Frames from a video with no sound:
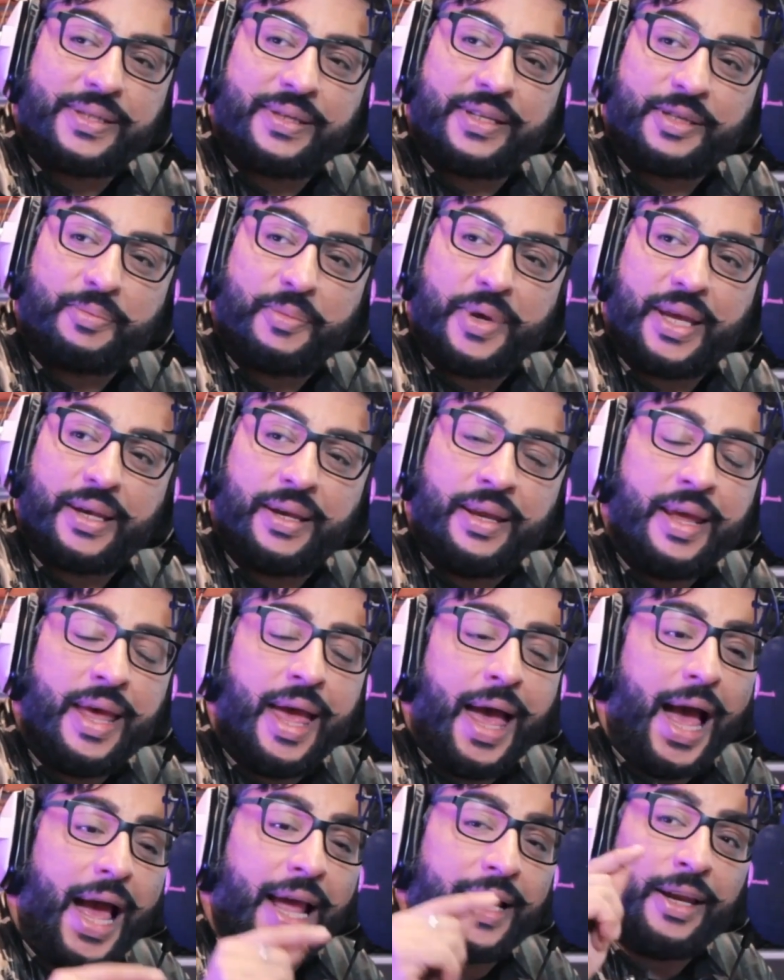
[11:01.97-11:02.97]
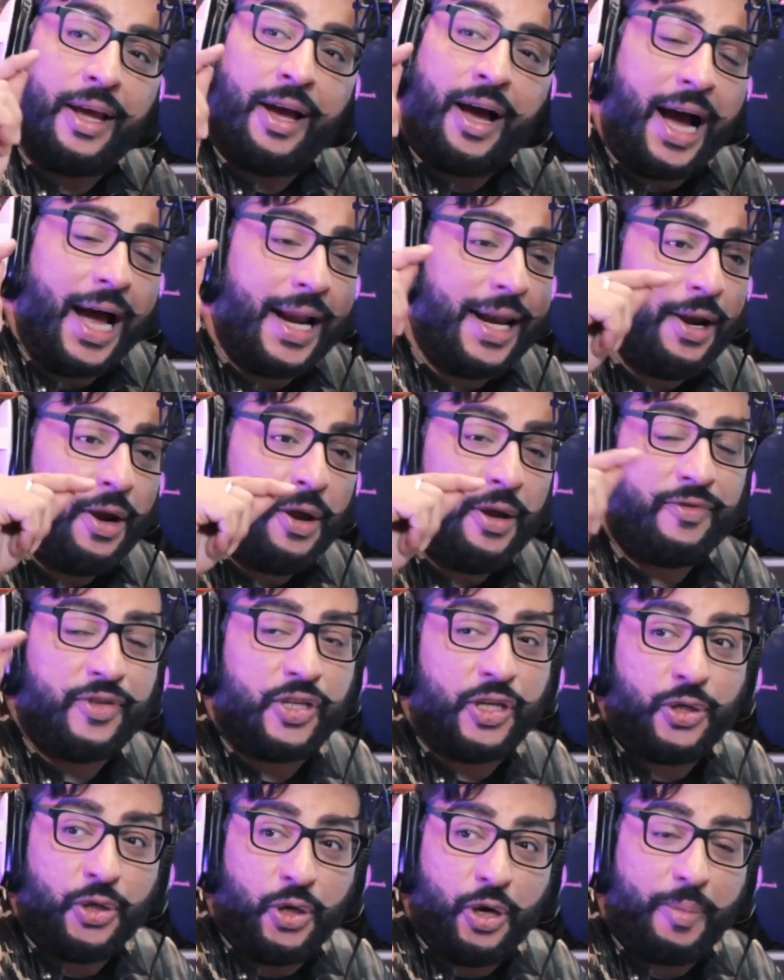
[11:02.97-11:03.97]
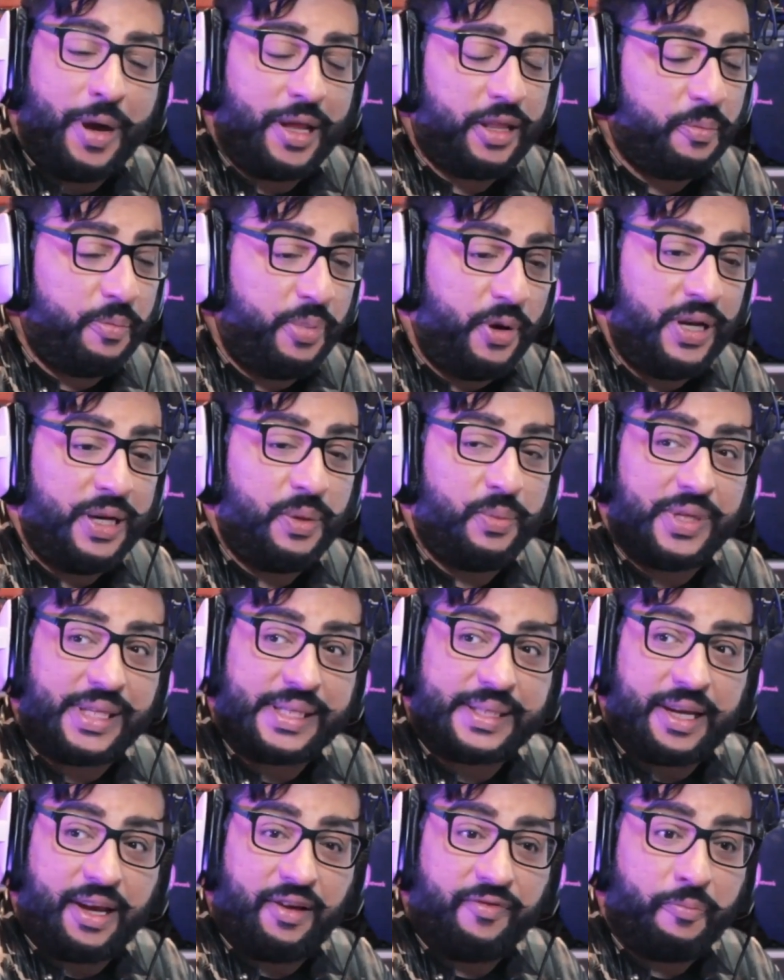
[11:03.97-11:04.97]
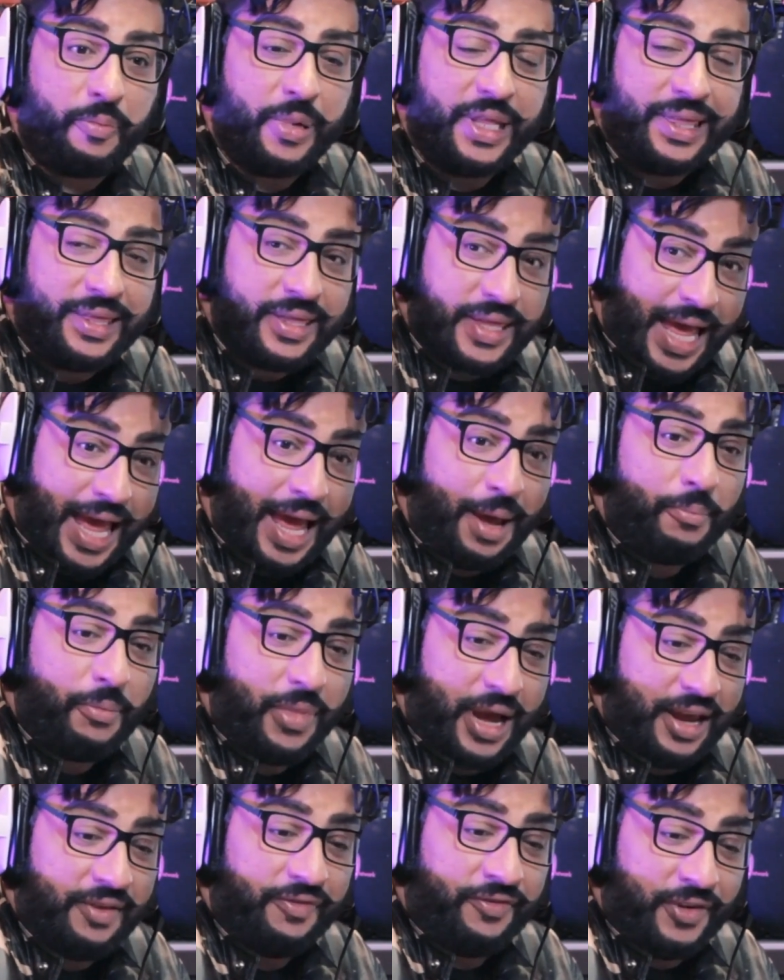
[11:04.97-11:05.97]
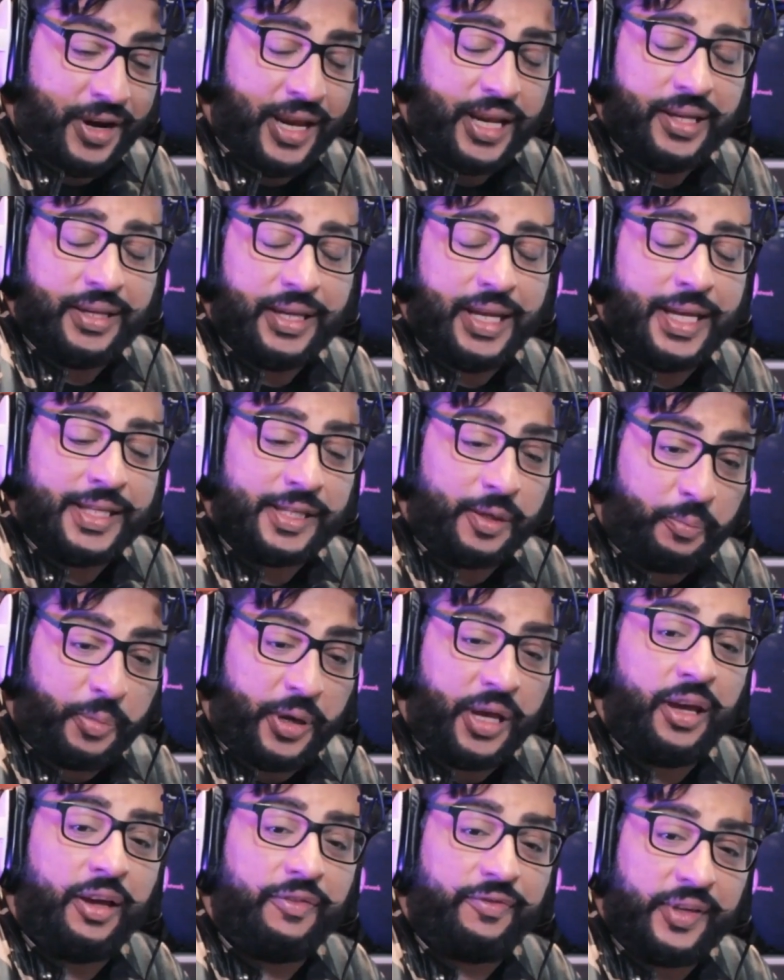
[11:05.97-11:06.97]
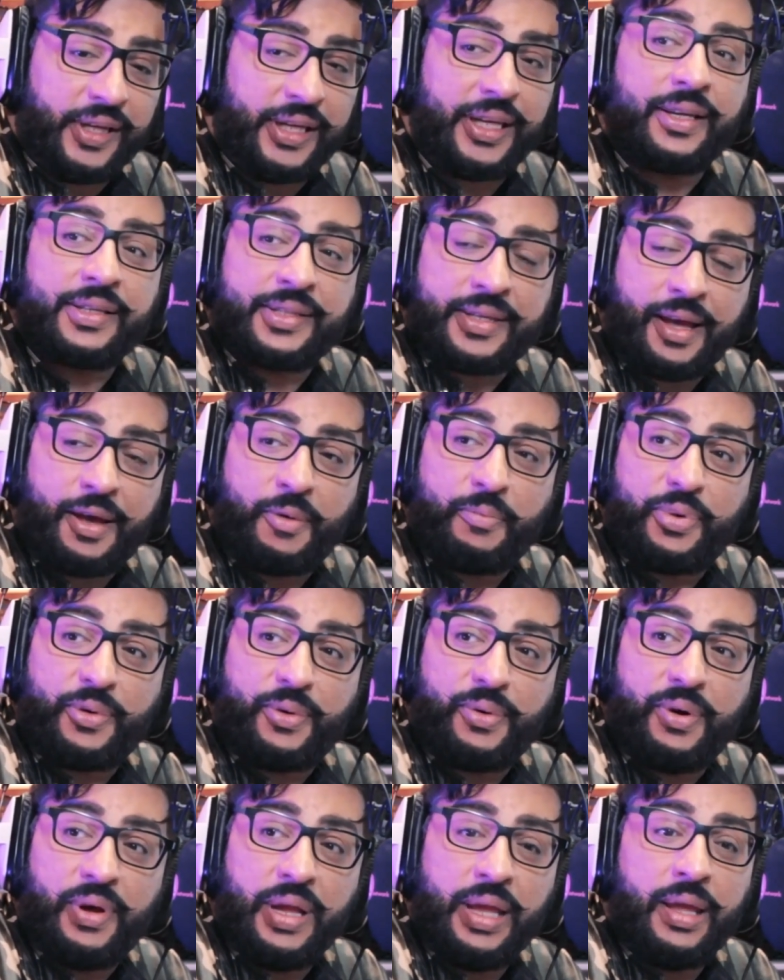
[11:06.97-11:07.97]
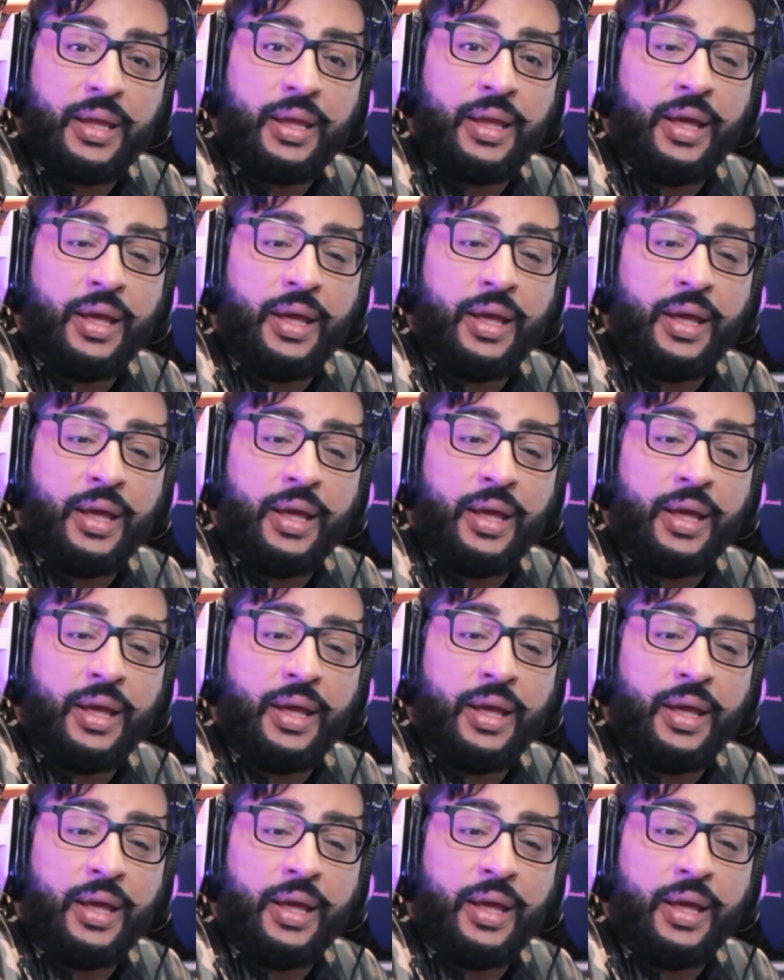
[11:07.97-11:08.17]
businessman. And I don't know if she knew about the Bollywood stuff, but that, my friend, is a perfect example